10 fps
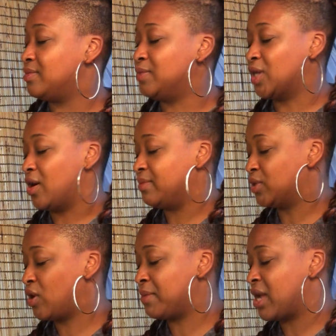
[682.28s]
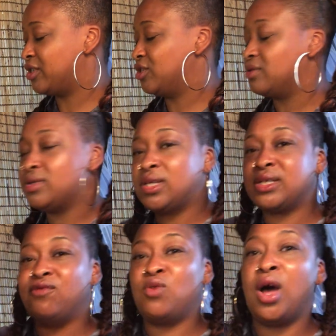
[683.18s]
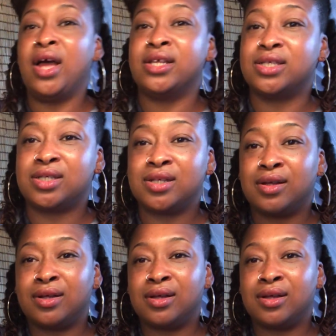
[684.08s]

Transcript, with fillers: I'm sorry, I'm screaming at you. Six of Wands.